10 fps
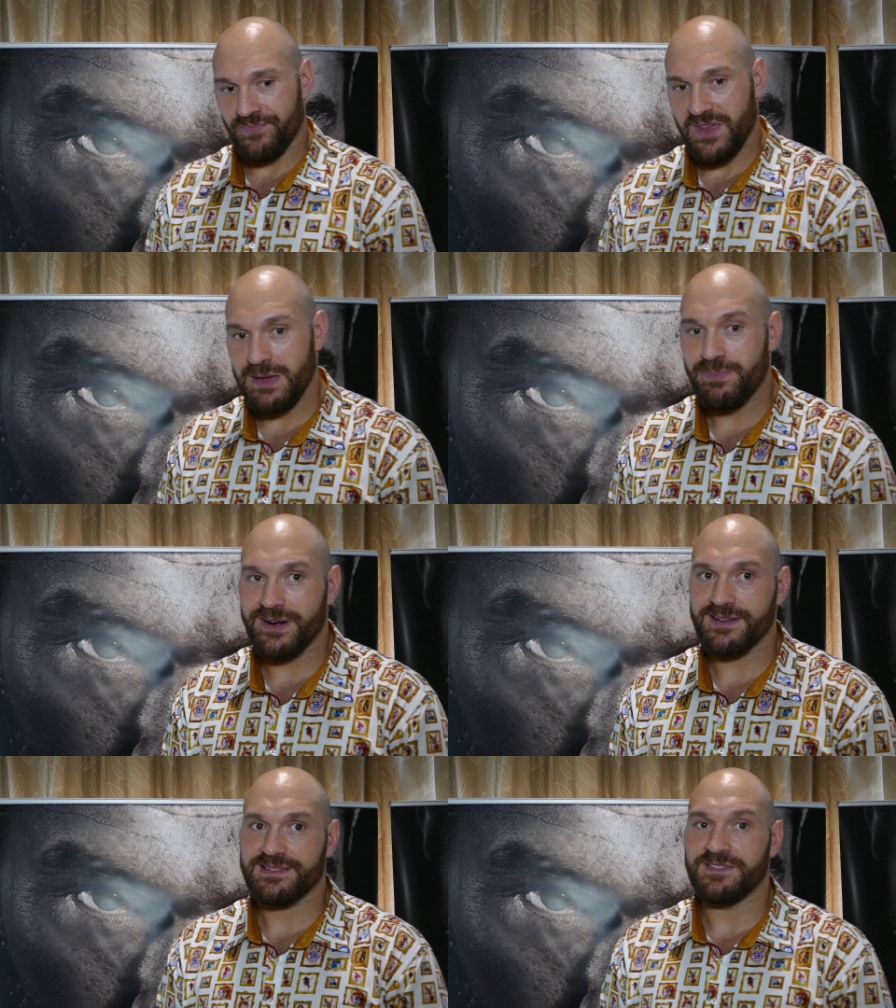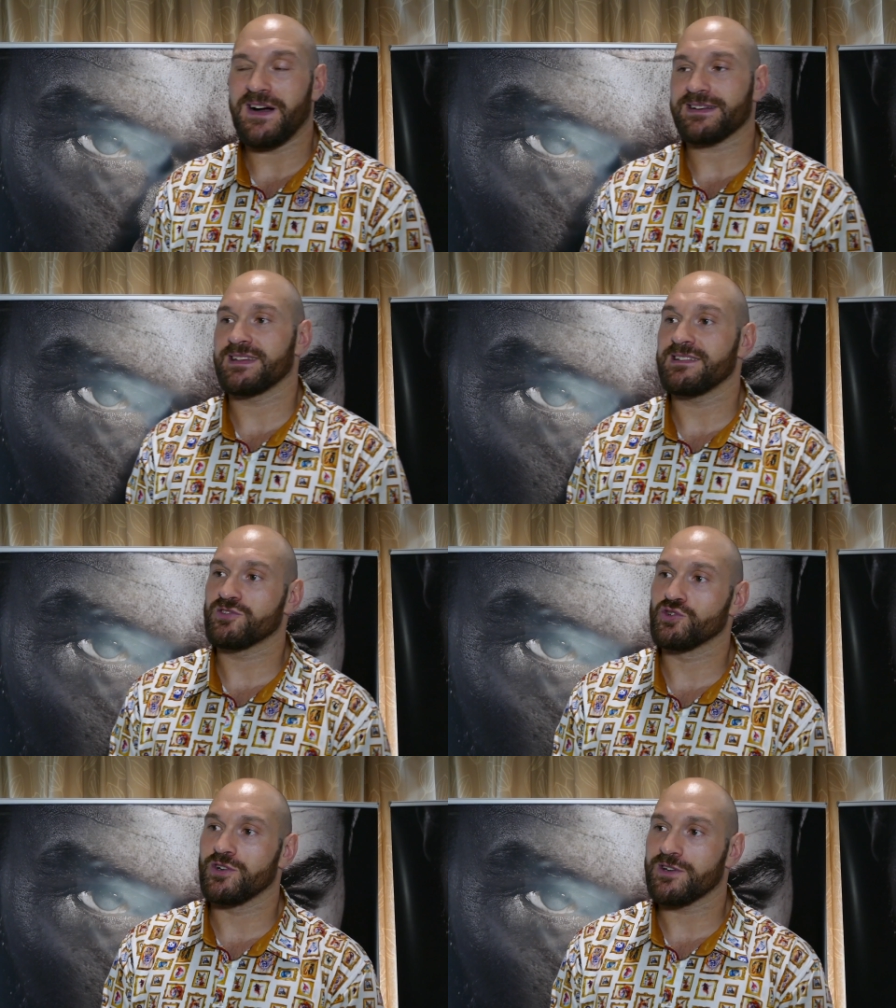He brings the fact that he's a
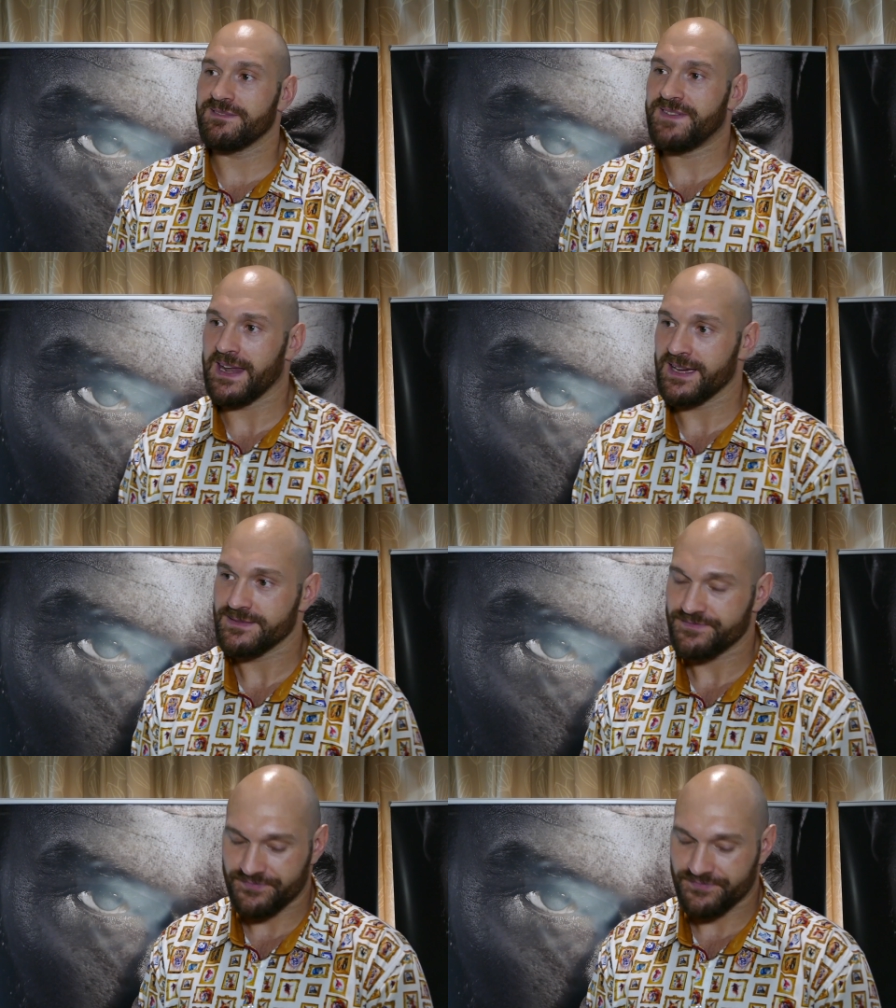good-looking fella